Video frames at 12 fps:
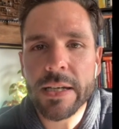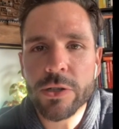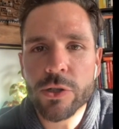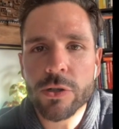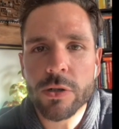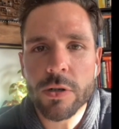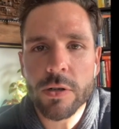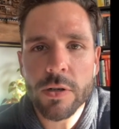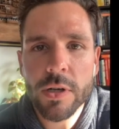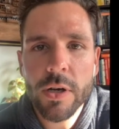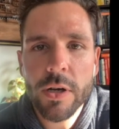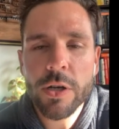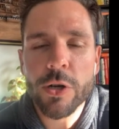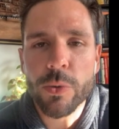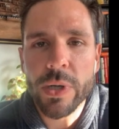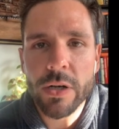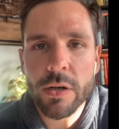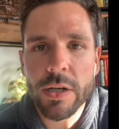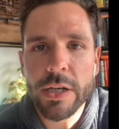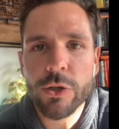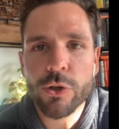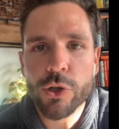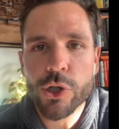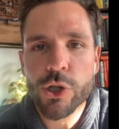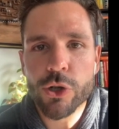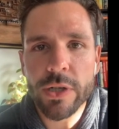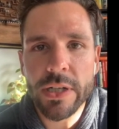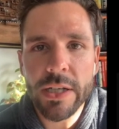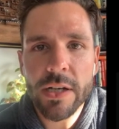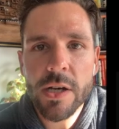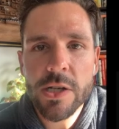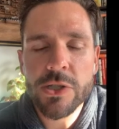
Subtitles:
in your career, in your journey,